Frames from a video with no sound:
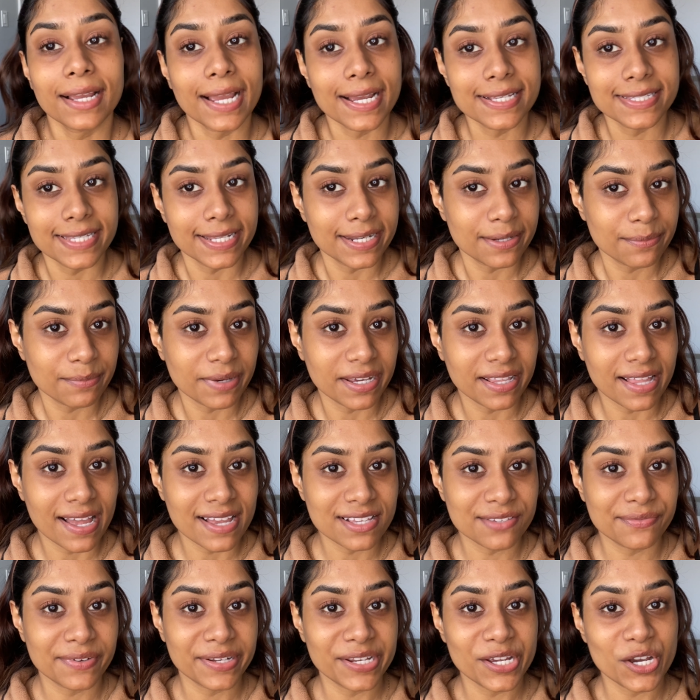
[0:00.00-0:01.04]
I said in my
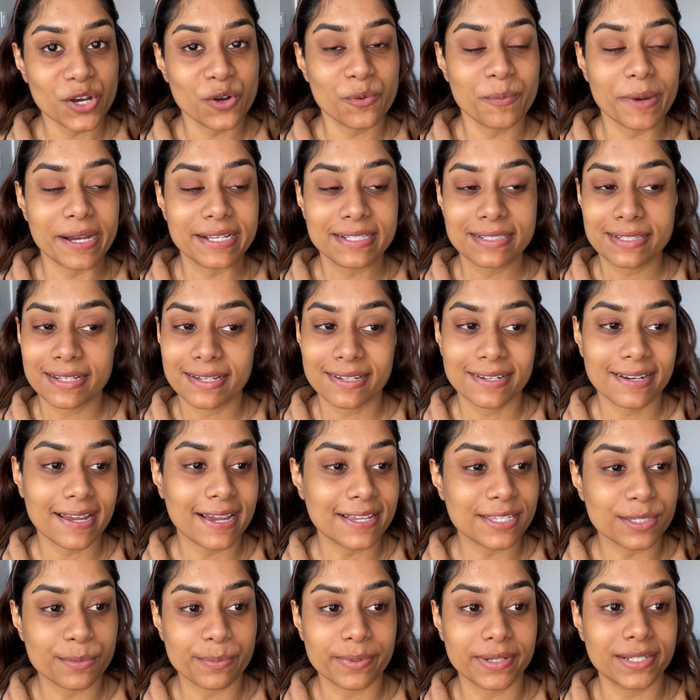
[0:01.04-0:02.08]
last video, my skin
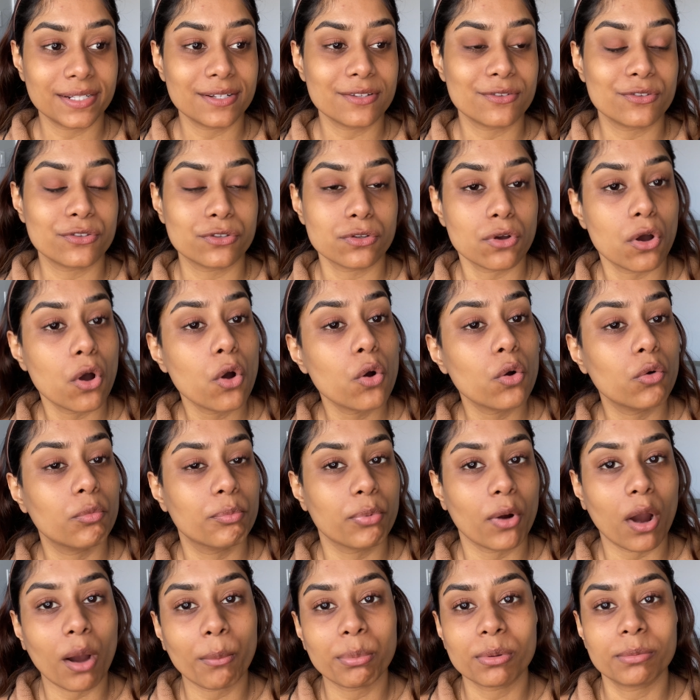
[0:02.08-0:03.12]
has been so
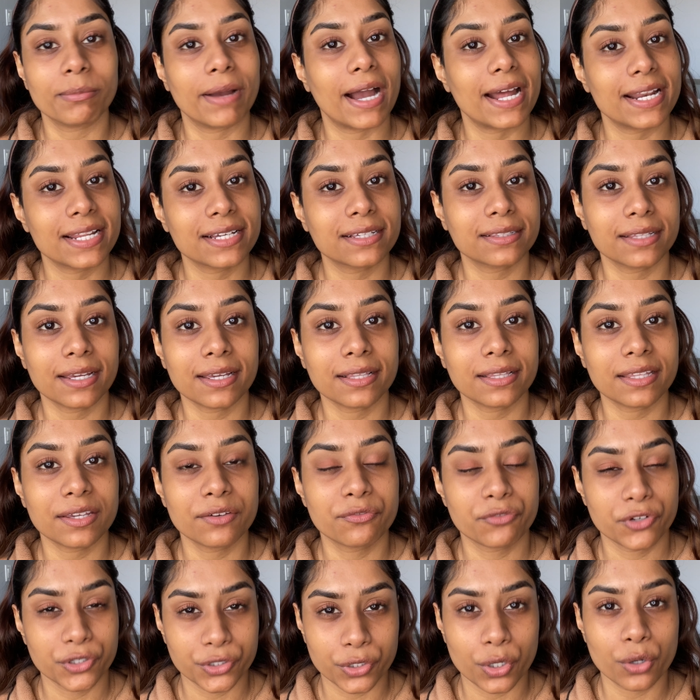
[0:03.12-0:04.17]
problematic lately
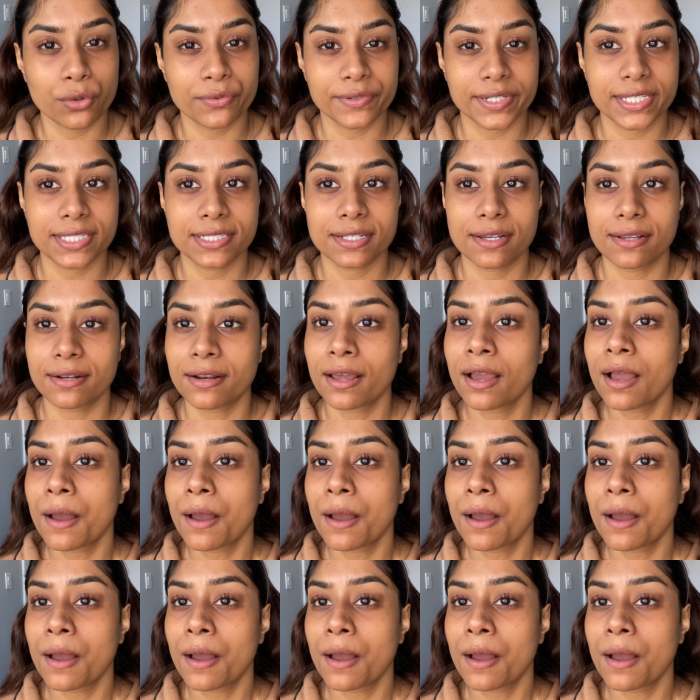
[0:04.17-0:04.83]
for no reason,